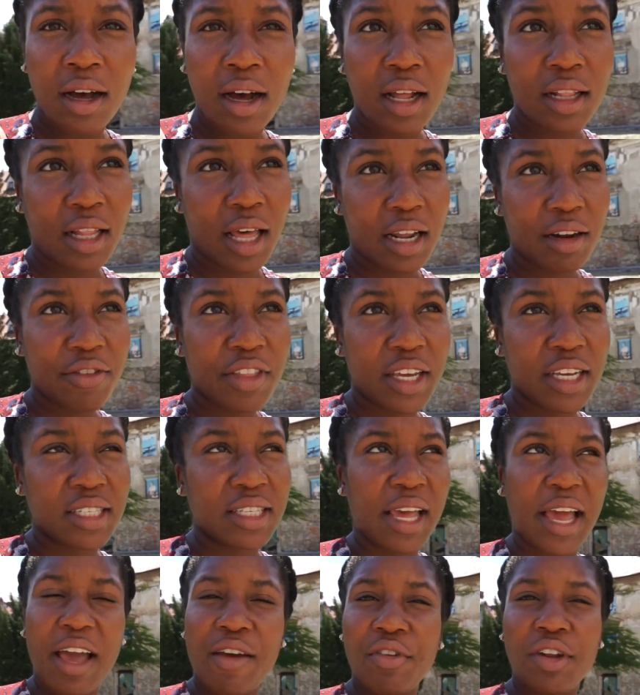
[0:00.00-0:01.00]
a lot of things
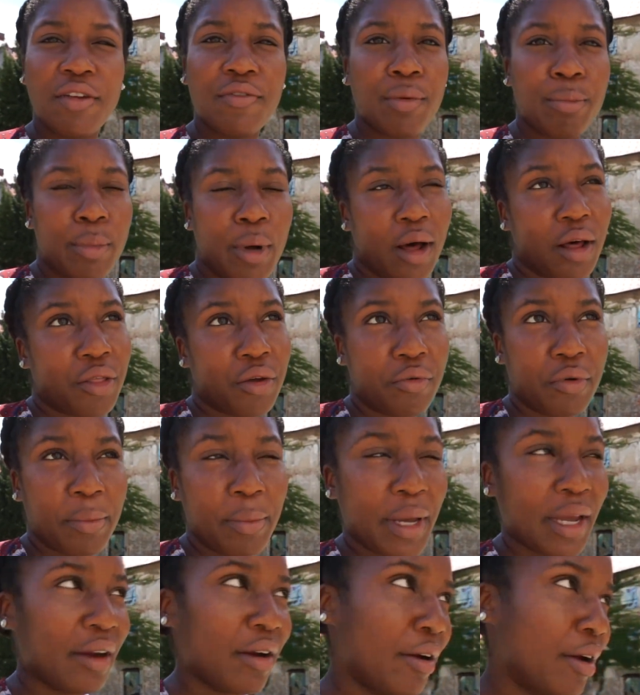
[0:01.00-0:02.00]
they haven't even bothered
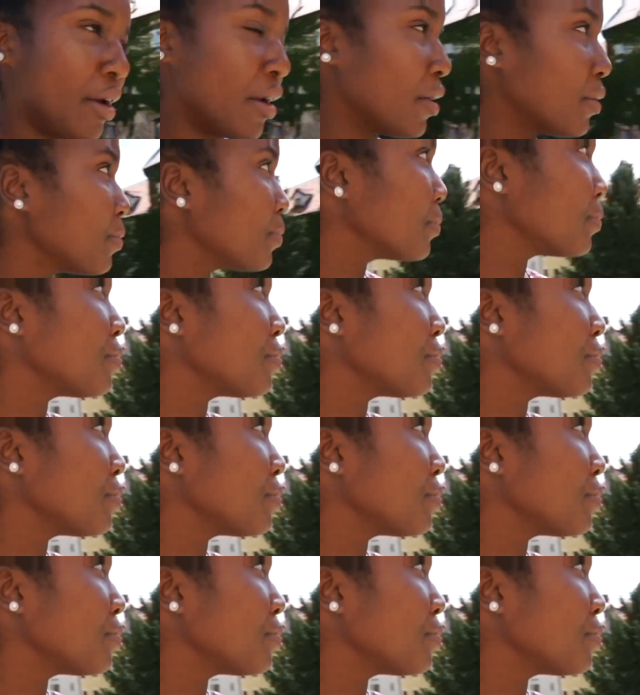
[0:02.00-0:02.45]
repairing.